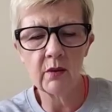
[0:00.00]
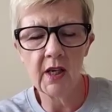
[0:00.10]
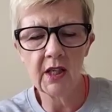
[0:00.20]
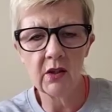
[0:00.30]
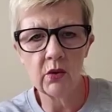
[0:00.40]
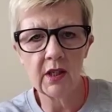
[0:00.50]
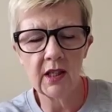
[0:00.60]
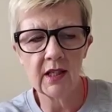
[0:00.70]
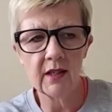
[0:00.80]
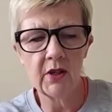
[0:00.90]
My daughter
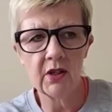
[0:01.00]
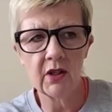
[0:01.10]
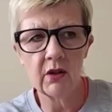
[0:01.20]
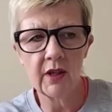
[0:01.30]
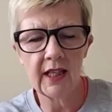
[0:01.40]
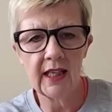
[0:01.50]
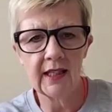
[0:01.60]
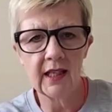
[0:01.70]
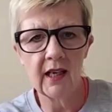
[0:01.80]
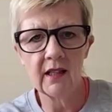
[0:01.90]
does musical
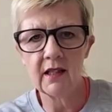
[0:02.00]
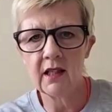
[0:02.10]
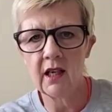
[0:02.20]
theatre, so